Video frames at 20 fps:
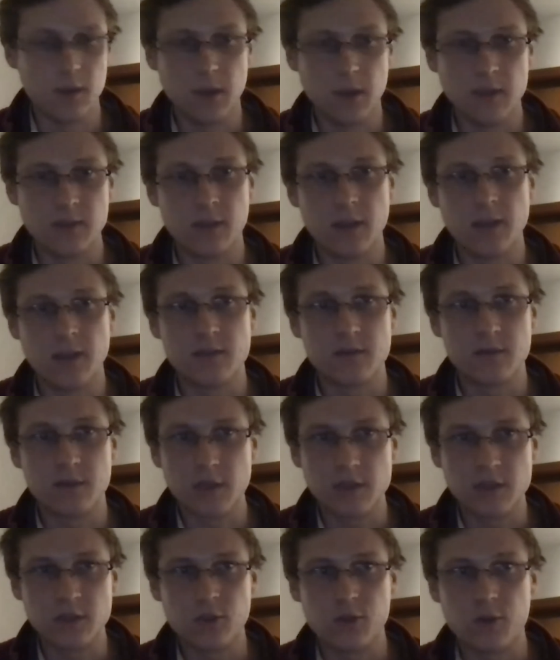
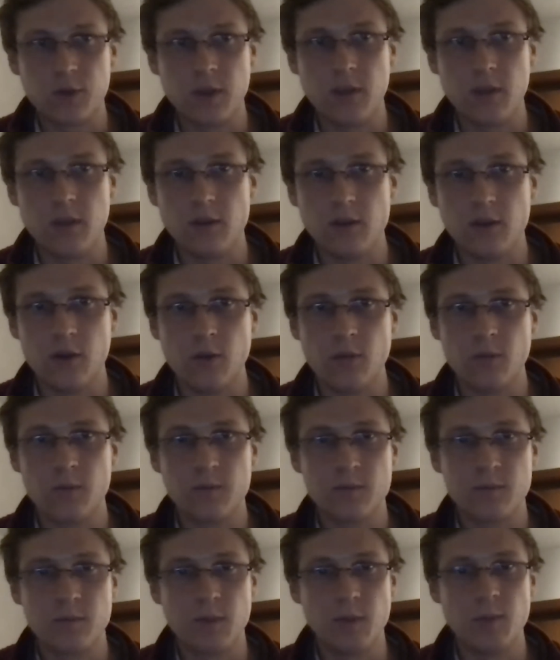It's a tricky,
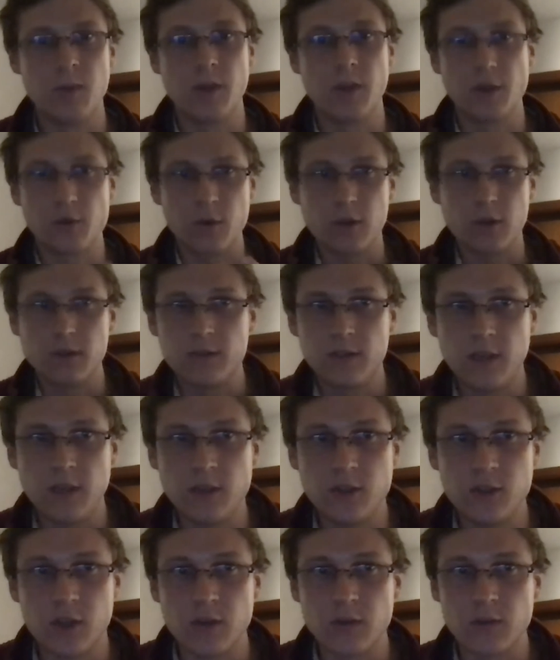people like Chris, he
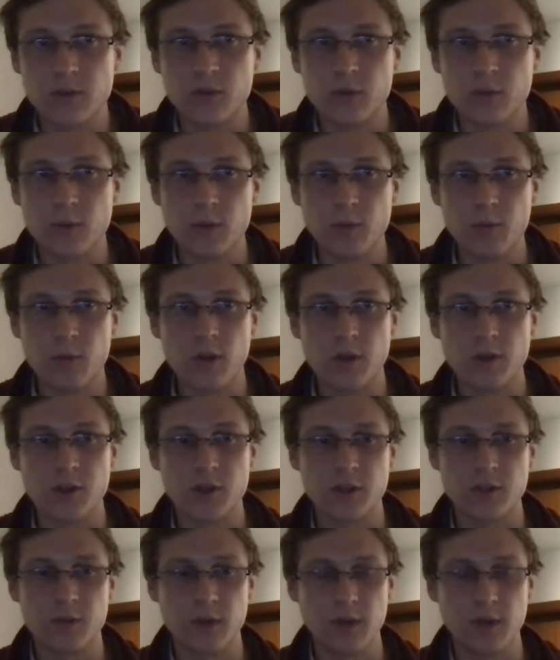juggles so many
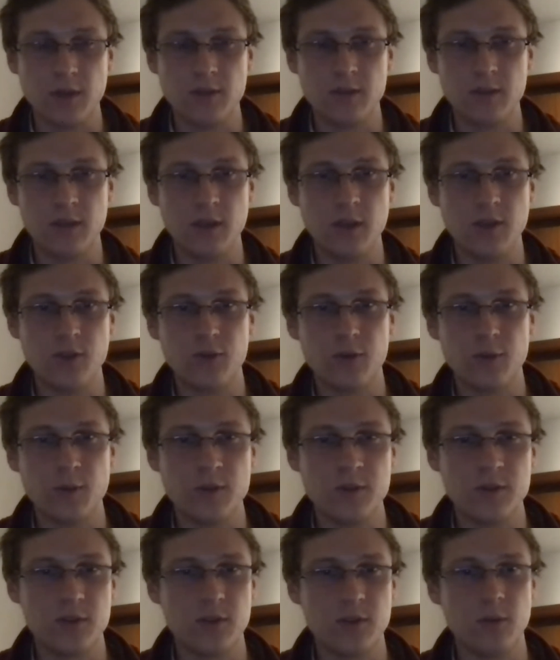projects, right? He
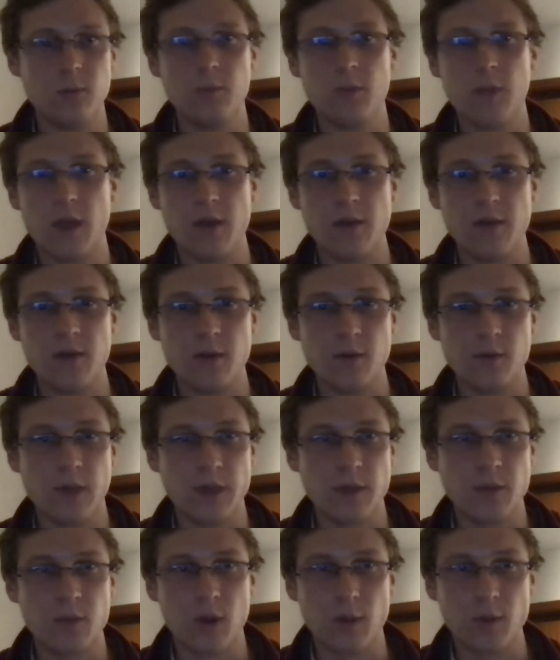contributes to, I don't know,
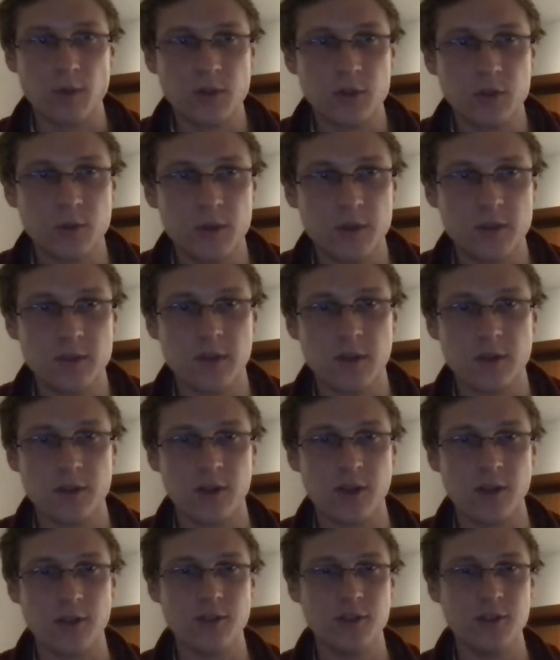like probably 24
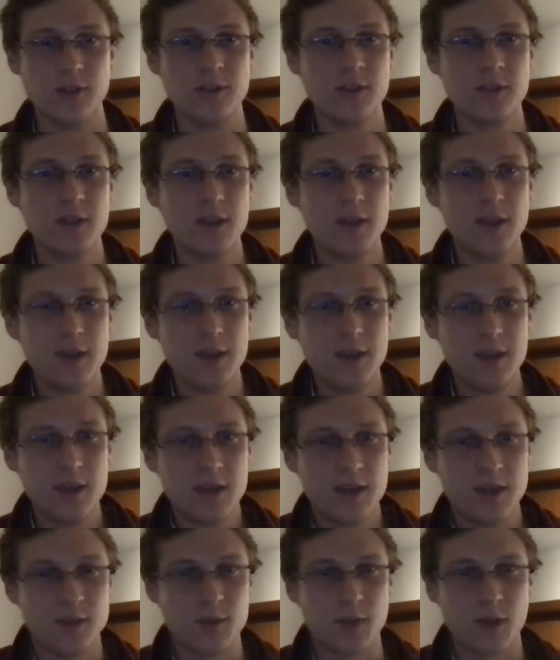ontologies.
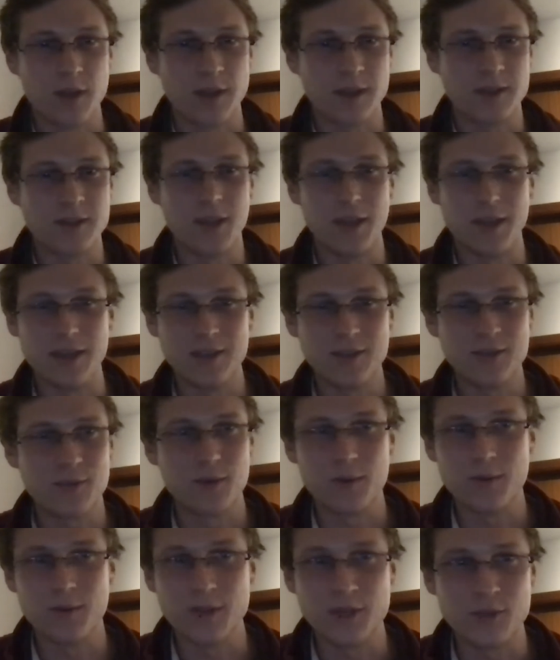He's got like tickets
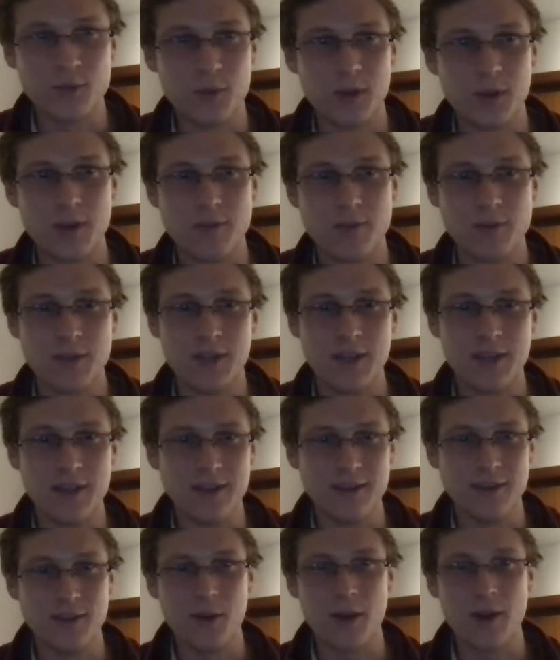for each one every
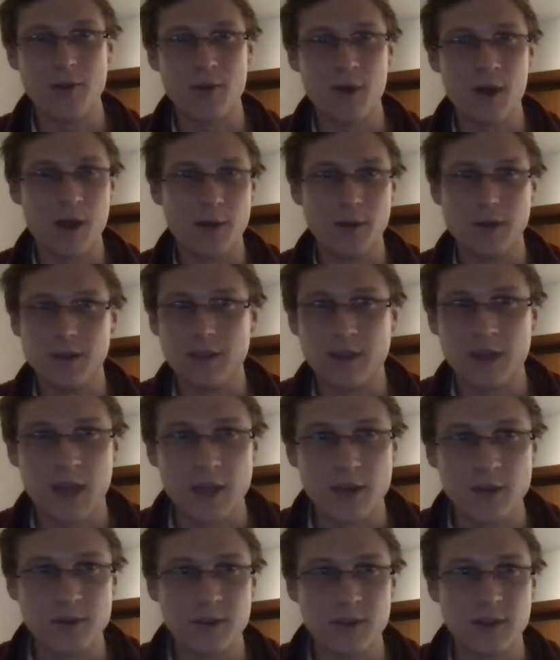day. I don't know how he like
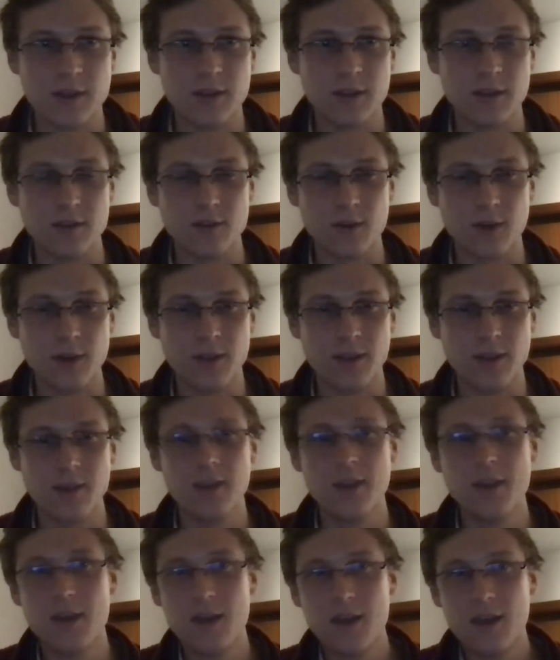handles anything. So I
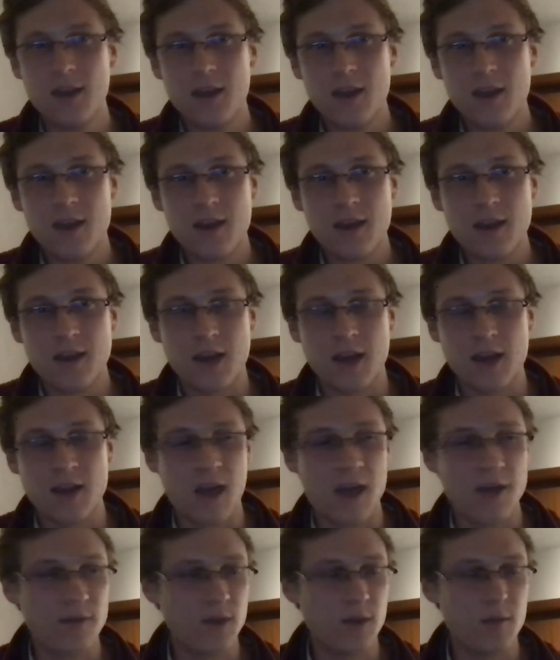think kind of
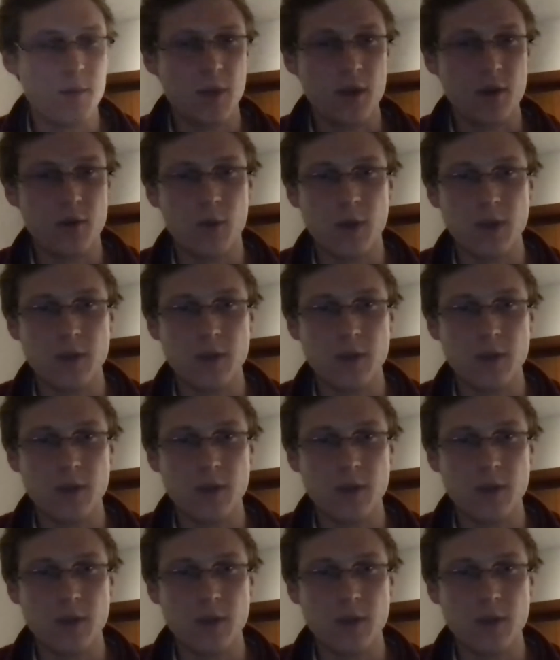having a better way.